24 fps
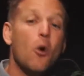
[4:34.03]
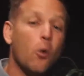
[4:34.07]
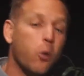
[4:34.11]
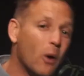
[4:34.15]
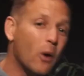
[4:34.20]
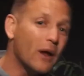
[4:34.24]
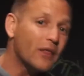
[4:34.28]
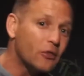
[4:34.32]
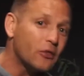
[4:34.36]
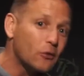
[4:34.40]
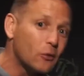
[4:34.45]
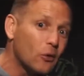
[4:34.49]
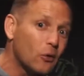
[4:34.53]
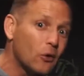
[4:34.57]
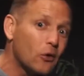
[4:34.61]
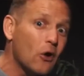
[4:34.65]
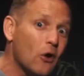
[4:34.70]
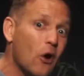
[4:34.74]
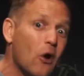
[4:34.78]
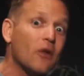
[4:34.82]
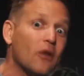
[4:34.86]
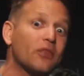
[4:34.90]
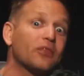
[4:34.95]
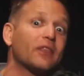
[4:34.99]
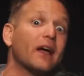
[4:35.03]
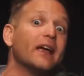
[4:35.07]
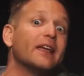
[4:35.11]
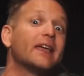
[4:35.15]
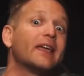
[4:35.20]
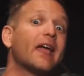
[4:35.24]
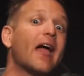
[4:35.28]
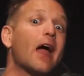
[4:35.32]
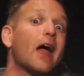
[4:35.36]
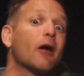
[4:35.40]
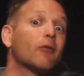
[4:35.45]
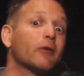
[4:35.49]
whether or not they
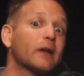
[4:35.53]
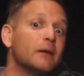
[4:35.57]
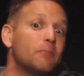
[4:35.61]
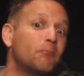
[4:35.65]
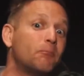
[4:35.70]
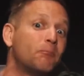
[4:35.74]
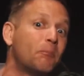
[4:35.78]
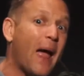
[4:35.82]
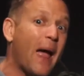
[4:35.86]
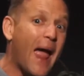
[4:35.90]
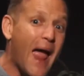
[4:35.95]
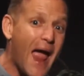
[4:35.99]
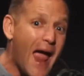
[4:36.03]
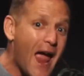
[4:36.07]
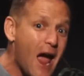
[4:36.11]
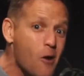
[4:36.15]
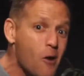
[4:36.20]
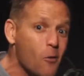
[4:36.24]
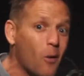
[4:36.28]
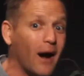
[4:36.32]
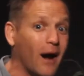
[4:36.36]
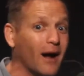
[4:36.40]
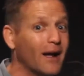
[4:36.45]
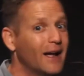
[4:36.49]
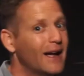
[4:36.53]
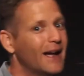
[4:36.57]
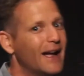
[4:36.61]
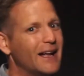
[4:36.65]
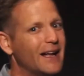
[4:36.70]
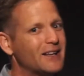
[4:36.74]
carry power.